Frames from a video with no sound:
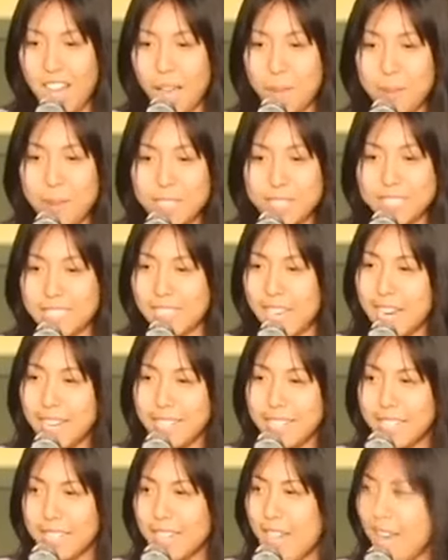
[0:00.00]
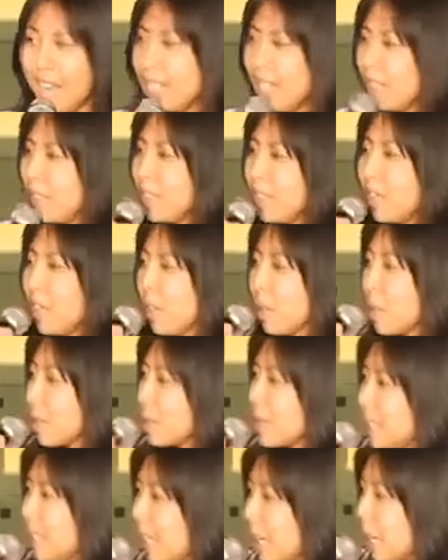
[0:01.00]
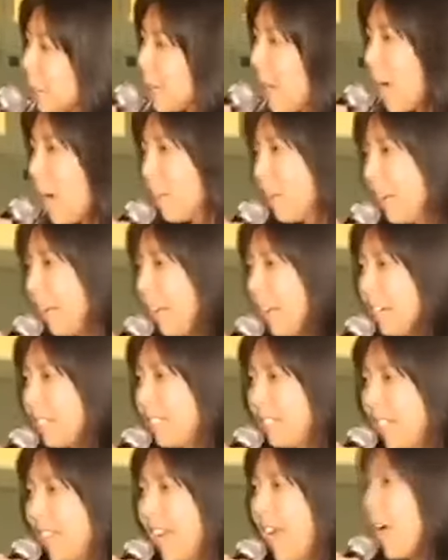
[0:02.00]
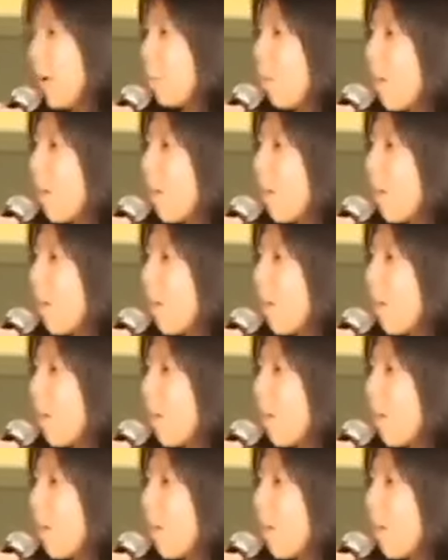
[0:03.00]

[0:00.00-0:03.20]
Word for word: I'm excited. I didn't even know there was stand up comedy here tonight.